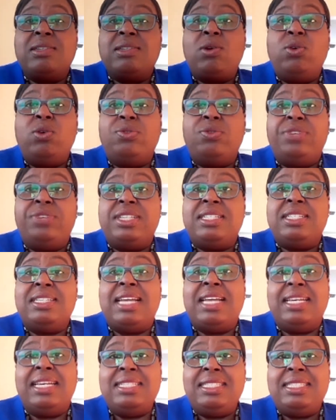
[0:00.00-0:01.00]

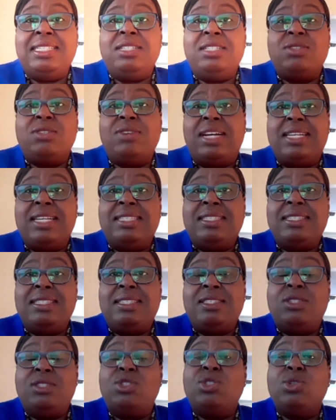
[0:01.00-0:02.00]
COVID-19 crisis
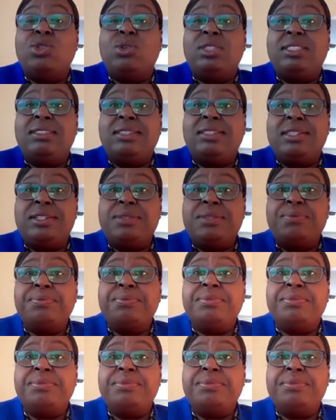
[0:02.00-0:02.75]
is short term